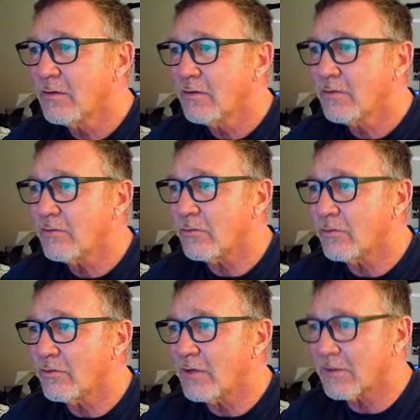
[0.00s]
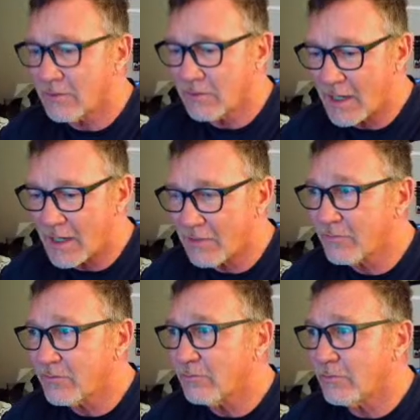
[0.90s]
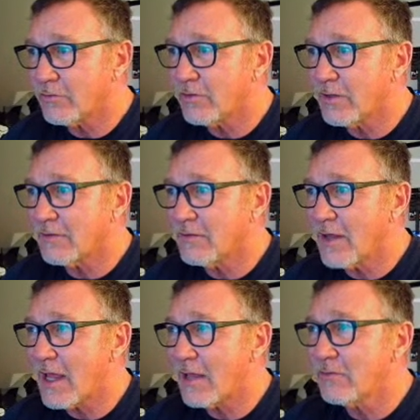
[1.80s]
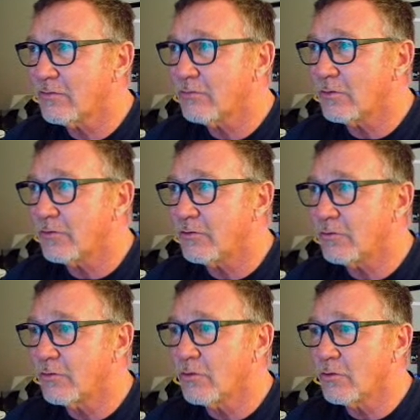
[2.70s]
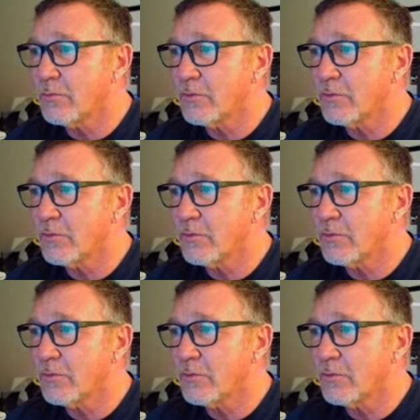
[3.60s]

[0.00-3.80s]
So we'll select the glass, we'll select that, we'll do group.